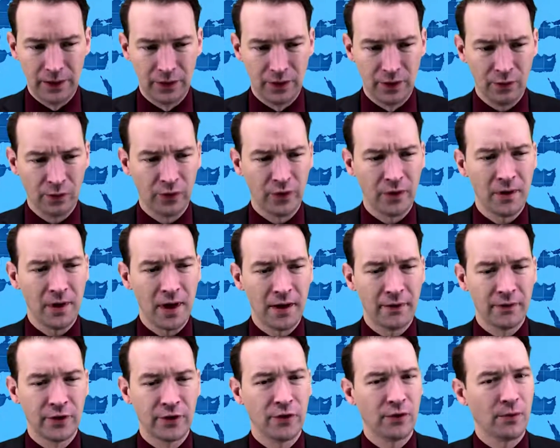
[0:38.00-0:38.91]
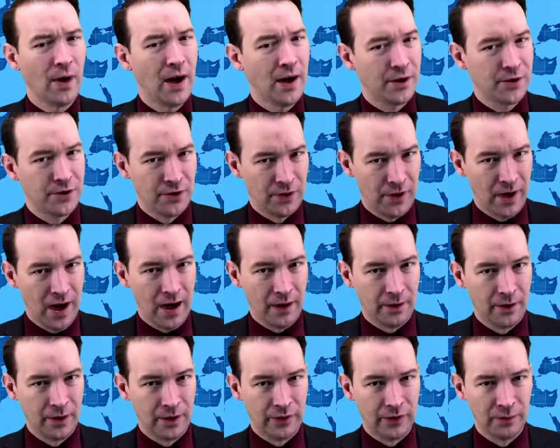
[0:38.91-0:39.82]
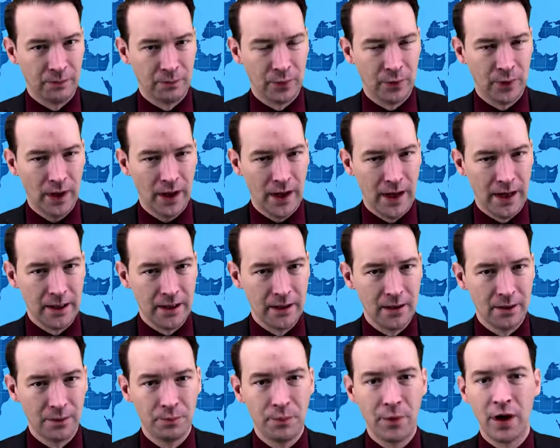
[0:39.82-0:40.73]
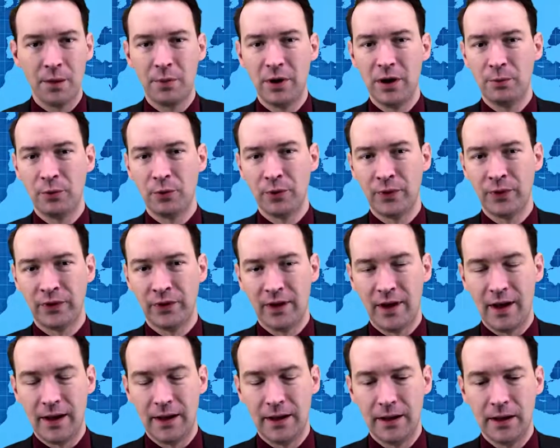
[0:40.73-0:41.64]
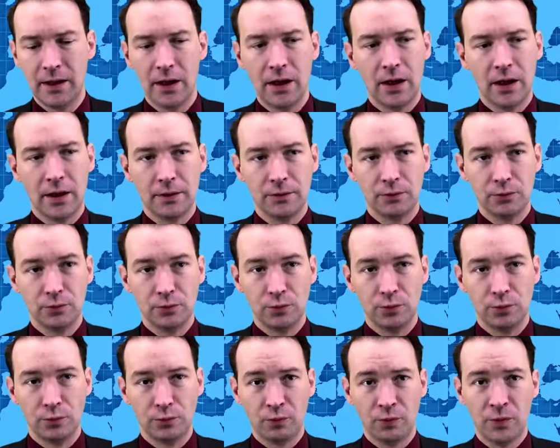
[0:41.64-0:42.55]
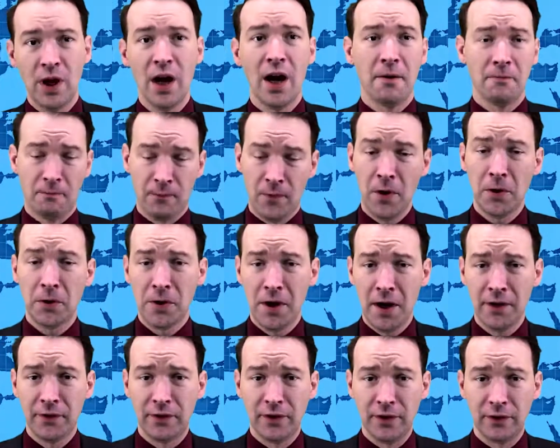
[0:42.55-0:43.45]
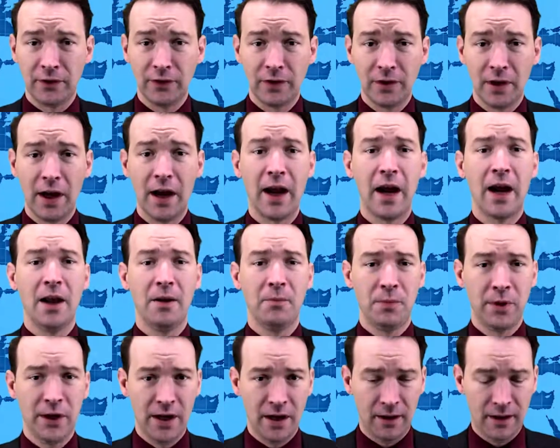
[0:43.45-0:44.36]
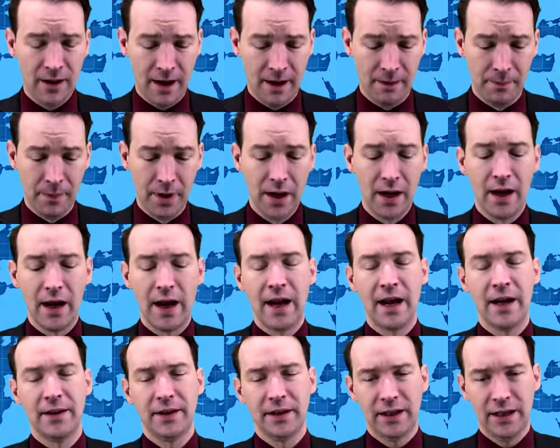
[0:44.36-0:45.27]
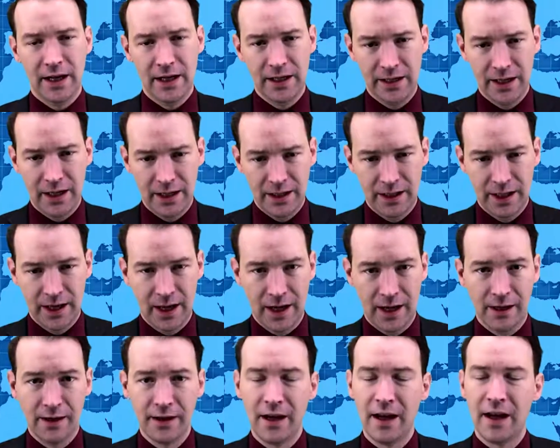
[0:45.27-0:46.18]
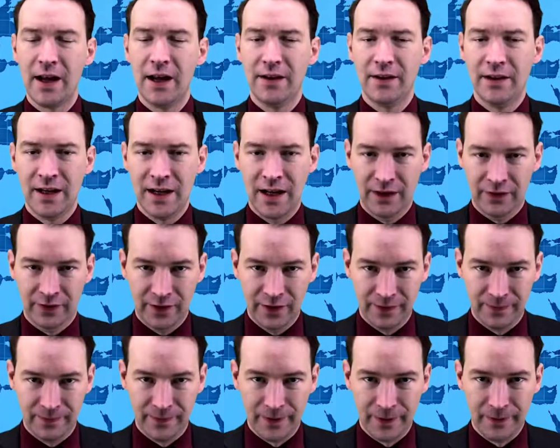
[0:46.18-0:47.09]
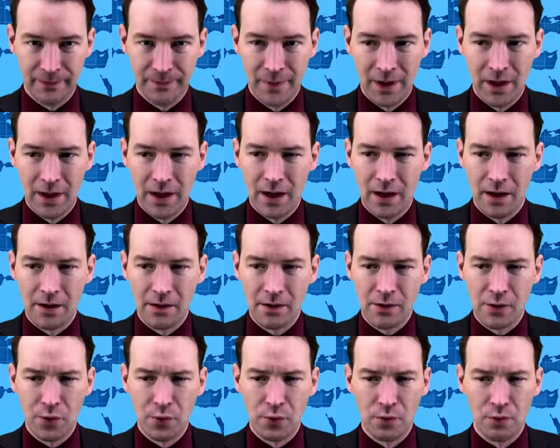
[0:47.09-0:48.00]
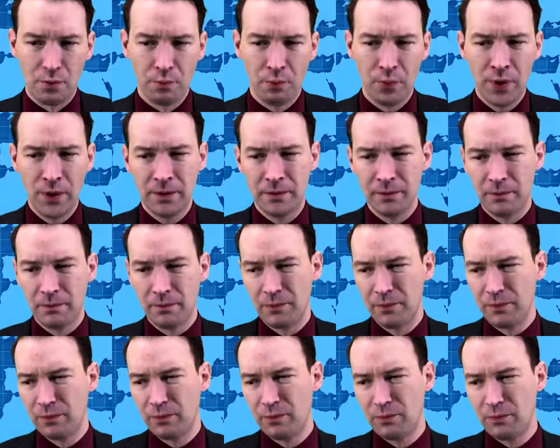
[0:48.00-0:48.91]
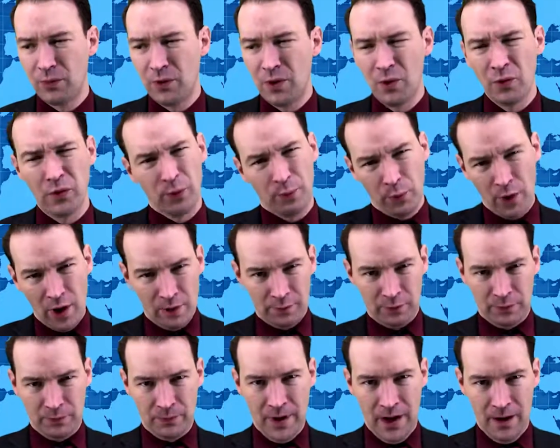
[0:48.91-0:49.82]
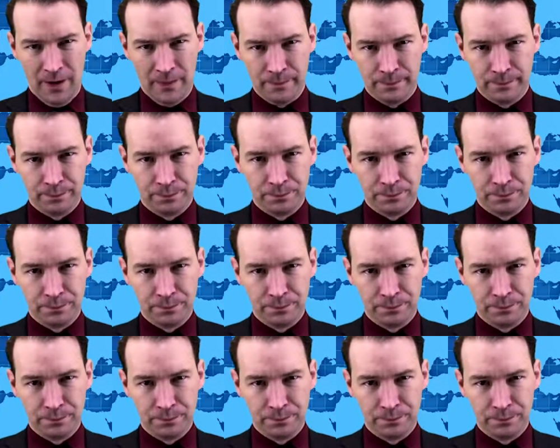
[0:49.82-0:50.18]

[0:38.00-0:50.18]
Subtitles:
There is a lot of distraction tactics in play. Many people would say, yeah, fuck Nazis, and BLM, and the KKK, and the Antifa. But there's a problem there.